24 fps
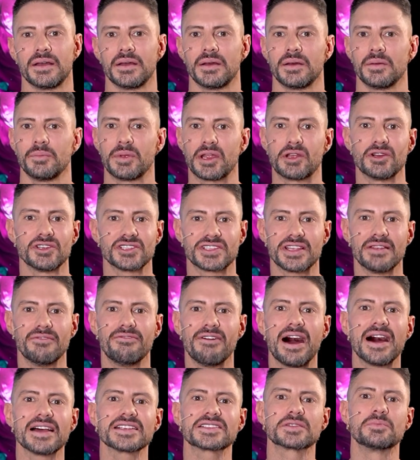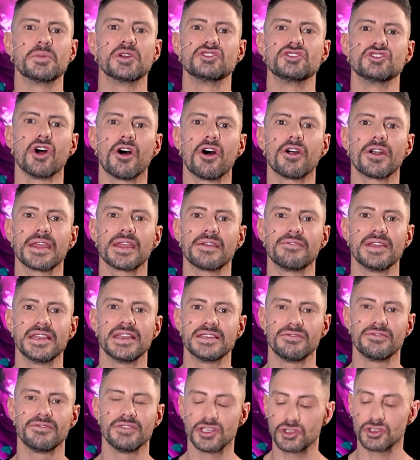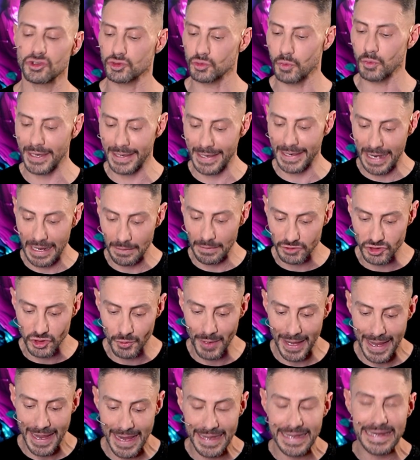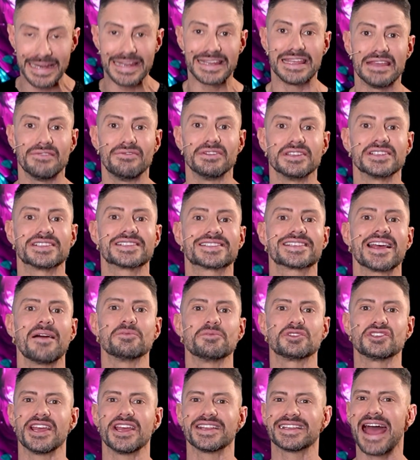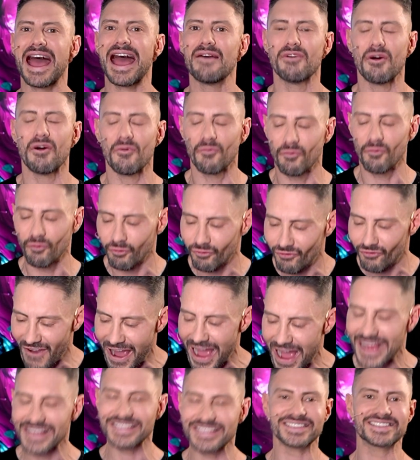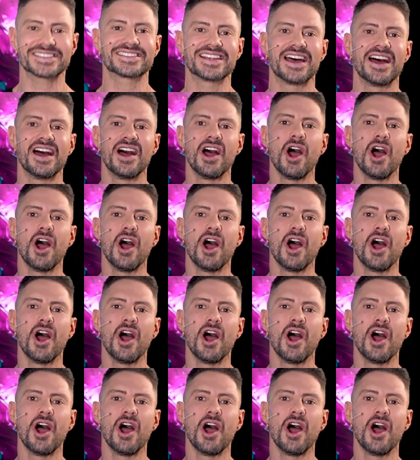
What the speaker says: Because the vast majority of individuals, when it comes to any given subject, have a vast